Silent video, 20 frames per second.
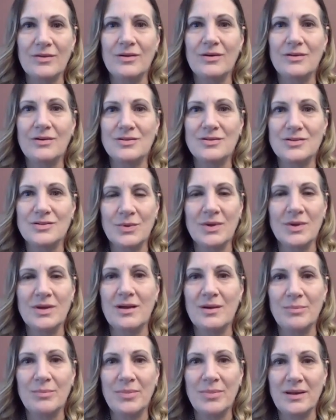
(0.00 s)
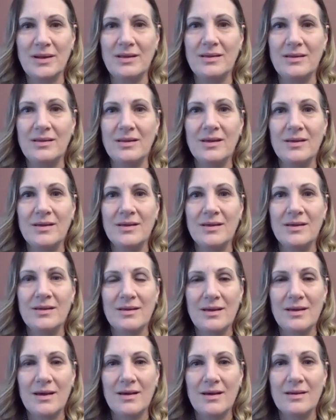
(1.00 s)
other toy company
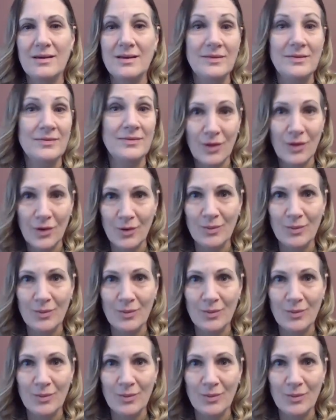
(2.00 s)
in the